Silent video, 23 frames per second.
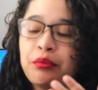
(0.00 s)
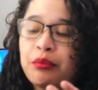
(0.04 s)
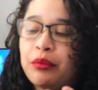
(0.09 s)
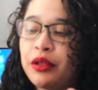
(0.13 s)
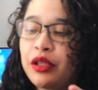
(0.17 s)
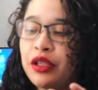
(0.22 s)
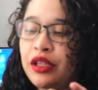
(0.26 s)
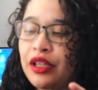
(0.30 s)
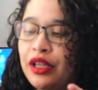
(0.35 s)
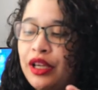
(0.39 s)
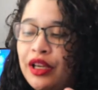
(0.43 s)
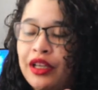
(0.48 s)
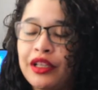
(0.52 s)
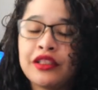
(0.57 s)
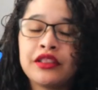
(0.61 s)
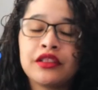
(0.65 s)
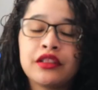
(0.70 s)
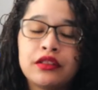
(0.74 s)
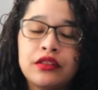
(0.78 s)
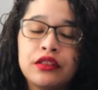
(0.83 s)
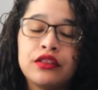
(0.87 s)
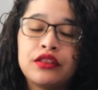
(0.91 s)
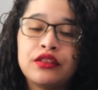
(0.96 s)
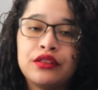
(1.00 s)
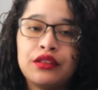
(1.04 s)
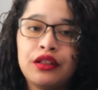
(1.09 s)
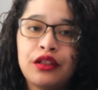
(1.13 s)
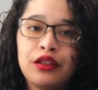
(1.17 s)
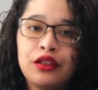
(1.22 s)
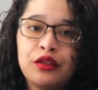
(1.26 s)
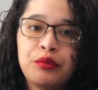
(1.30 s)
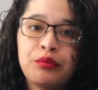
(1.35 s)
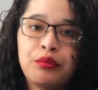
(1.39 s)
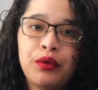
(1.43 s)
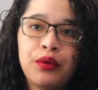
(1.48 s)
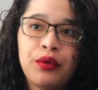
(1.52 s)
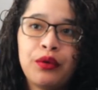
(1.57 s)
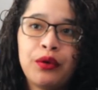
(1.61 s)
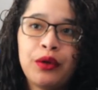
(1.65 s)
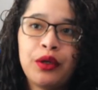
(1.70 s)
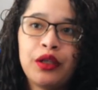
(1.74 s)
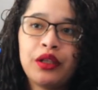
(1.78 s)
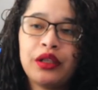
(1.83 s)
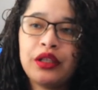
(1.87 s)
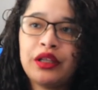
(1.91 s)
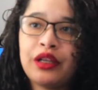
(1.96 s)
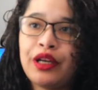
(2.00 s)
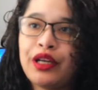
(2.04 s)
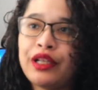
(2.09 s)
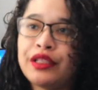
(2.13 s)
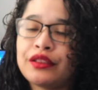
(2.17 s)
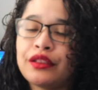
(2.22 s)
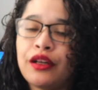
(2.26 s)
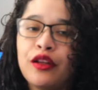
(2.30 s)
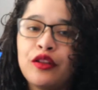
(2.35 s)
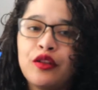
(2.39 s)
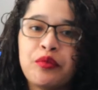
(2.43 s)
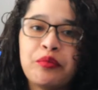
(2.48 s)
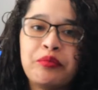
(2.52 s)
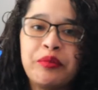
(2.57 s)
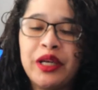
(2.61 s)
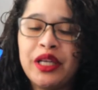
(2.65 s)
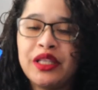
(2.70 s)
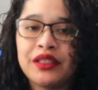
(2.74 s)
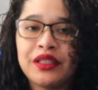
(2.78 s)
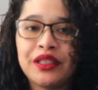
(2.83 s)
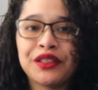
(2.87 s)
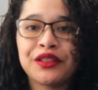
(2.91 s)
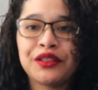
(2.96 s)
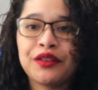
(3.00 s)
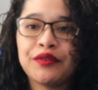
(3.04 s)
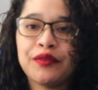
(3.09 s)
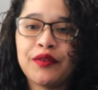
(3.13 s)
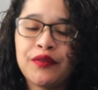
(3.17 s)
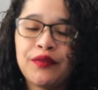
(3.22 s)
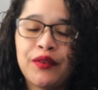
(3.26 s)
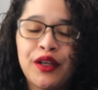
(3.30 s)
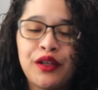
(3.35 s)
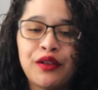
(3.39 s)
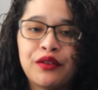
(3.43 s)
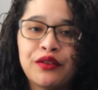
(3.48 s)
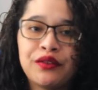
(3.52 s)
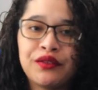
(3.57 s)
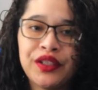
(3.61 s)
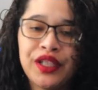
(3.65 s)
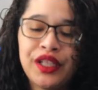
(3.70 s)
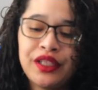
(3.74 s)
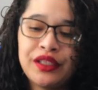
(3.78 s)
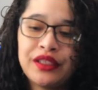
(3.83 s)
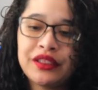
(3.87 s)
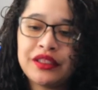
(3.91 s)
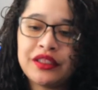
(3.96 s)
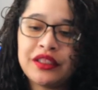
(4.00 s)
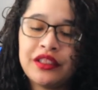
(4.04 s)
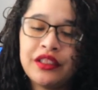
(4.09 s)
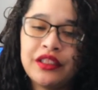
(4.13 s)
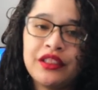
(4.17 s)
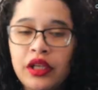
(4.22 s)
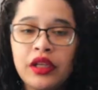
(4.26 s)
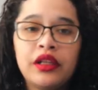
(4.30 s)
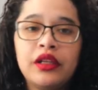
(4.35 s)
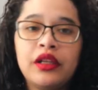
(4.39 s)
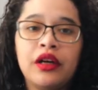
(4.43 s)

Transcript: But yeah, it's a good starting point. It has all the basics of a Final Fantasy.